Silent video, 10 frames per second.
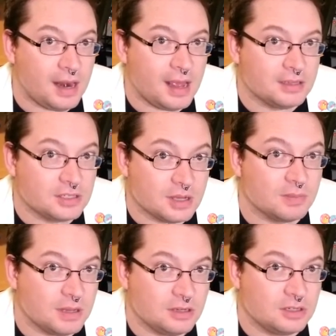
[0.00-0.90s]
it had
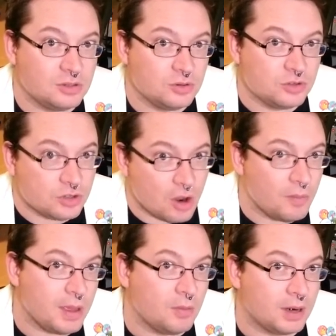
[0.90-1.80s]
something to
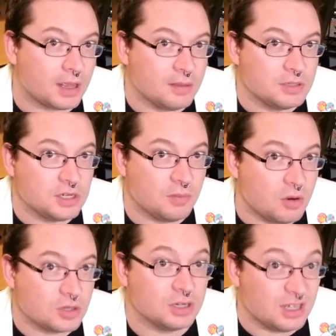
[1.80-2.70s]
show me when it comes to
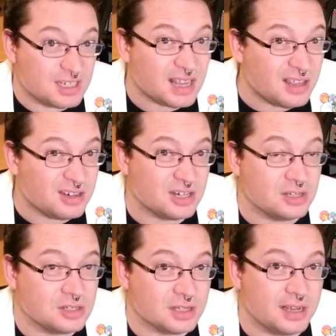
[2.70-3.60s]
emotional intelligence